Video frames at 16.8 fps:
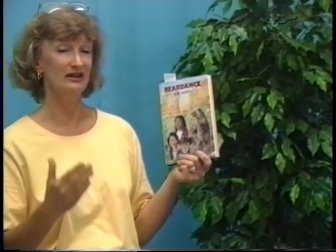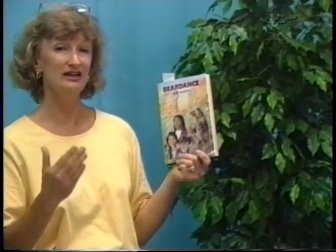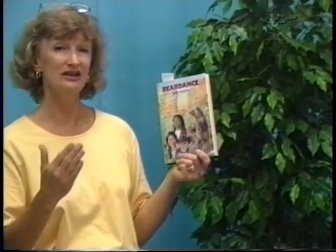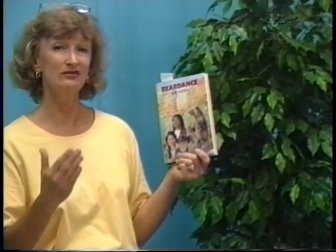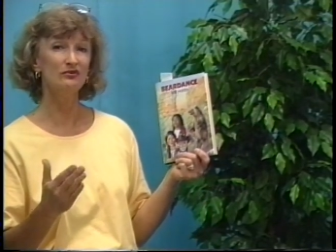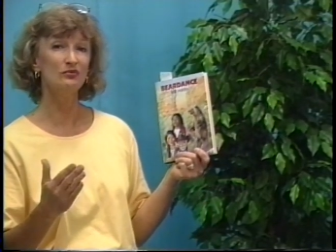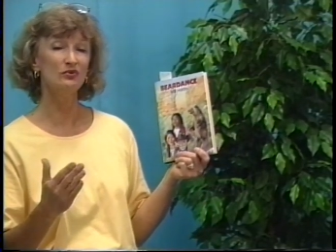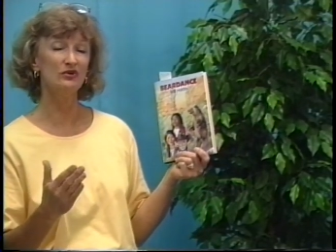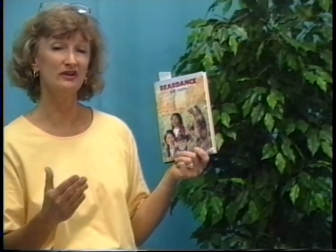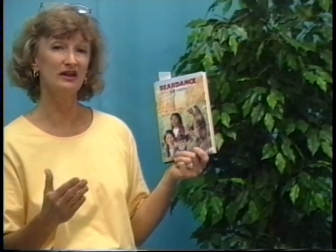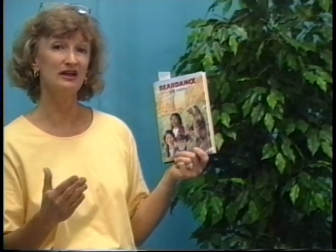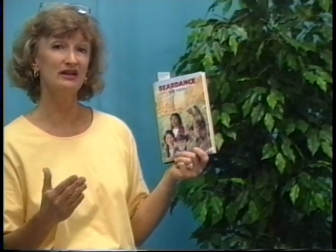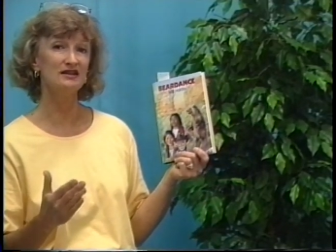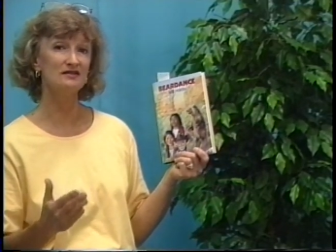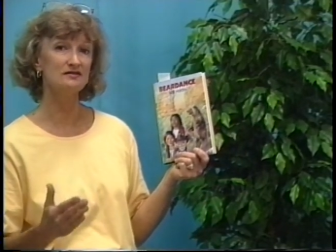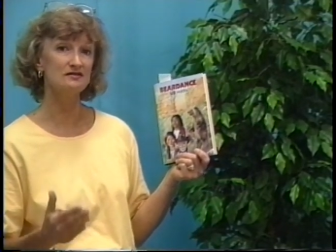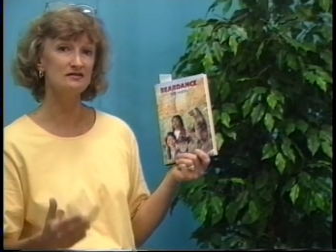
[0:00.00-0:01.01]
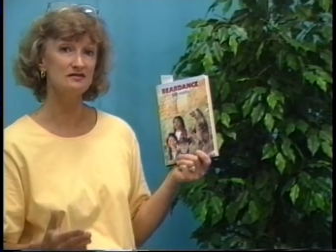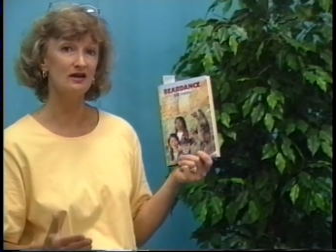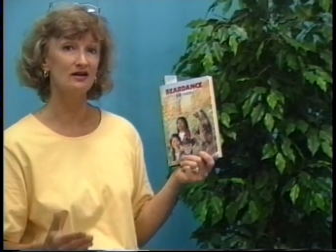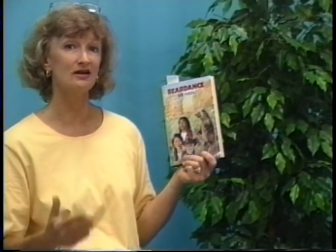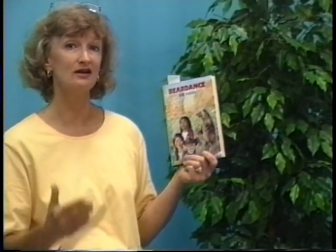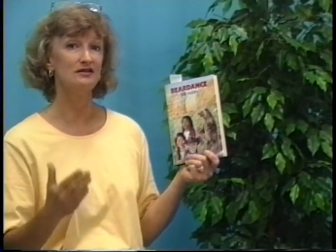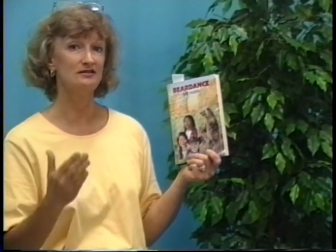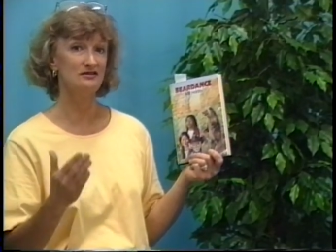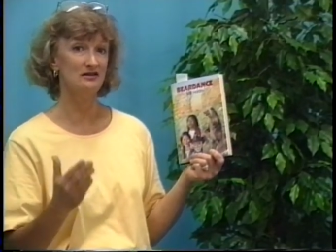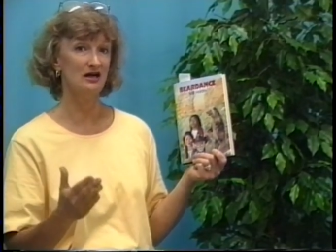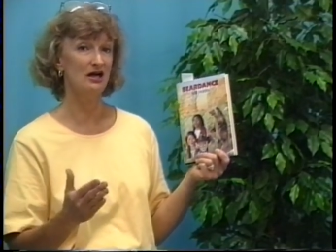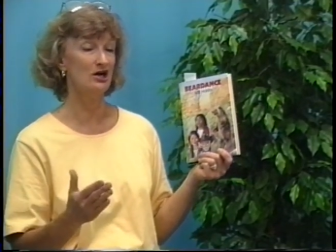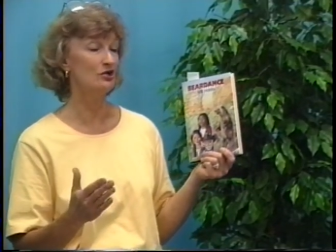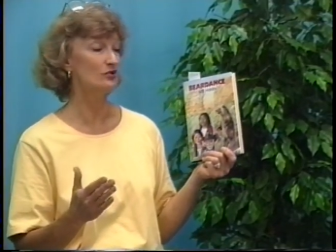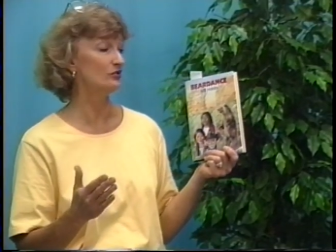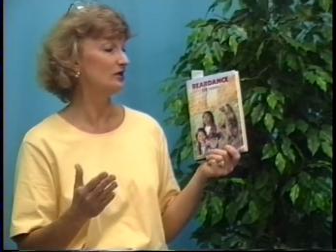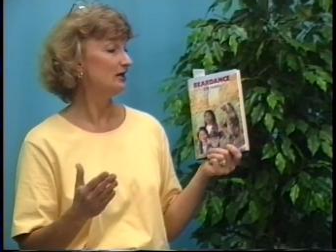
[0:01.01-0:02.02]
even when they get stuck
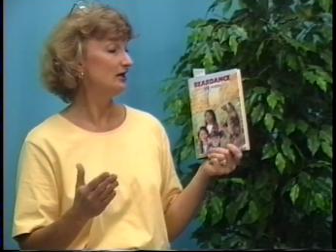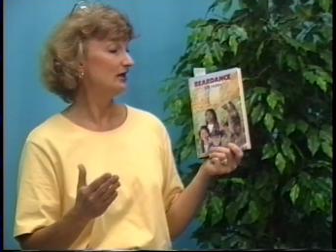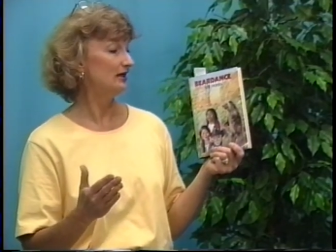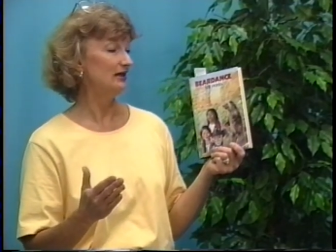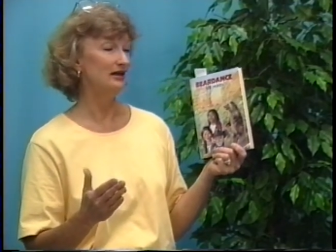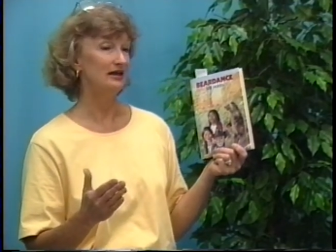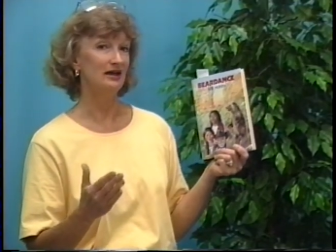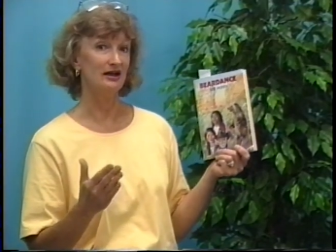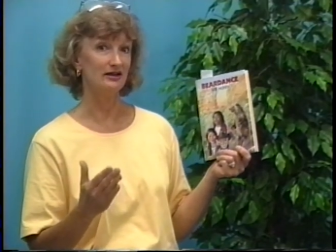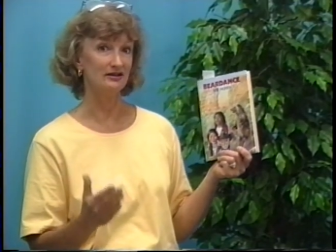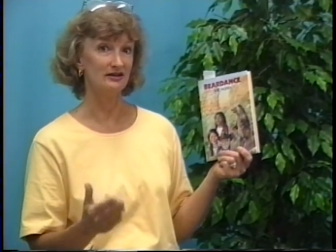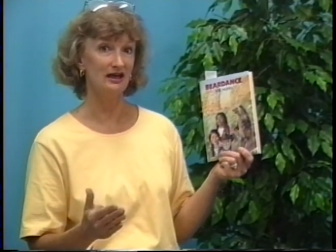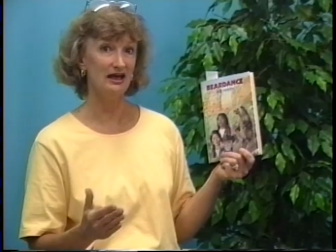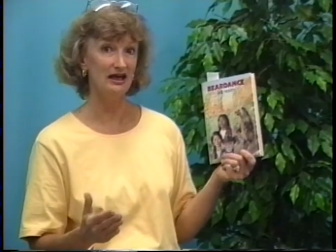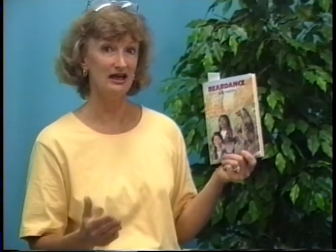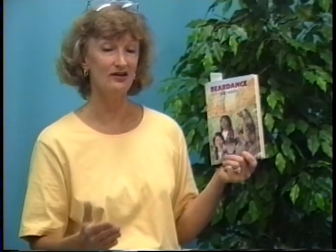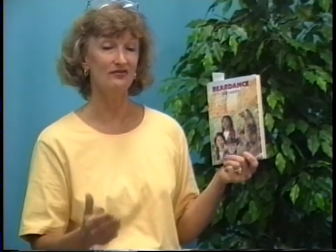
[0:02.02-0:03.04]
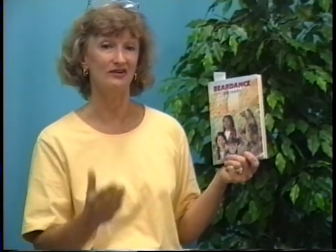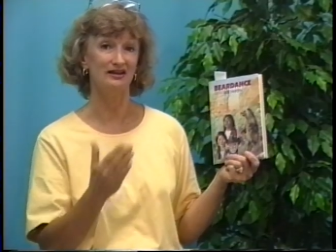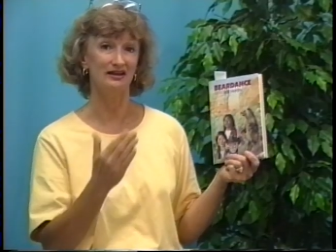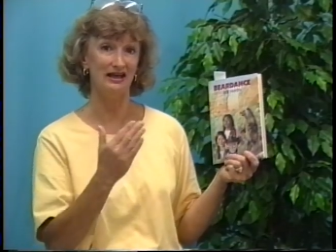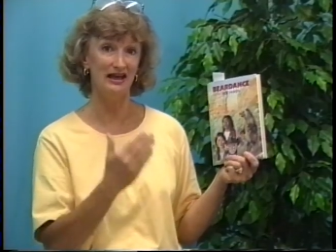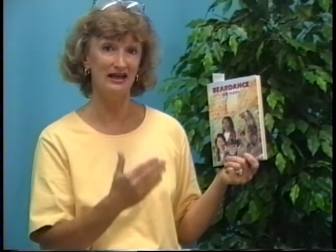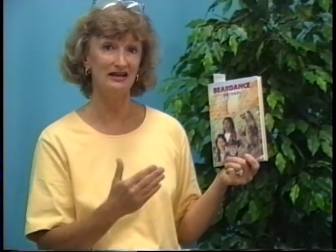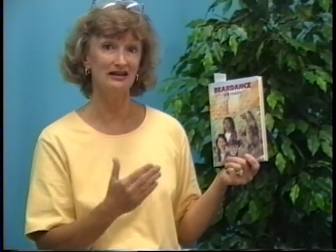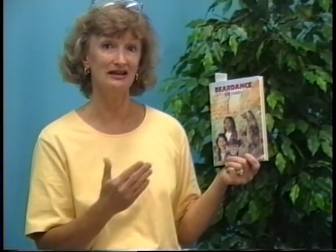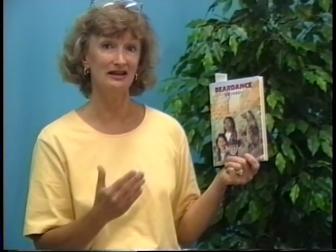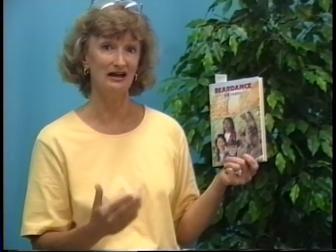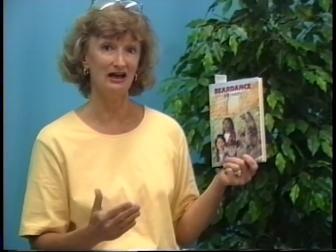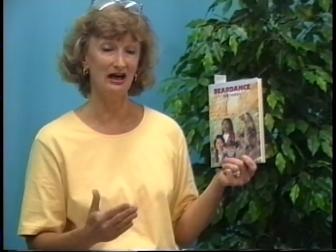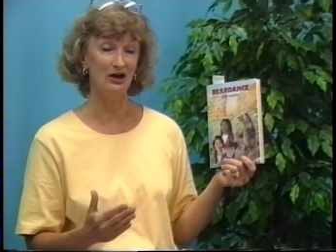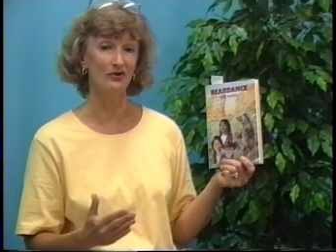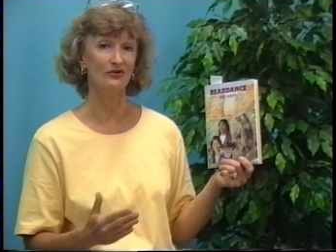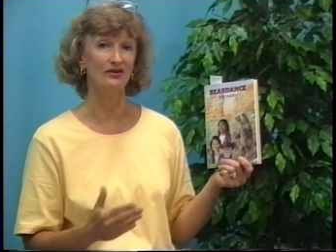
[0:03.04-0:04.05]
down in a cave and can't get
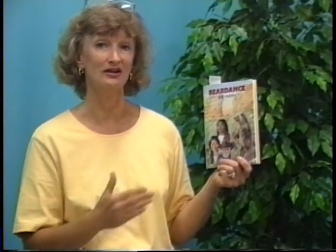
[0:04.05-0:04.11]
out.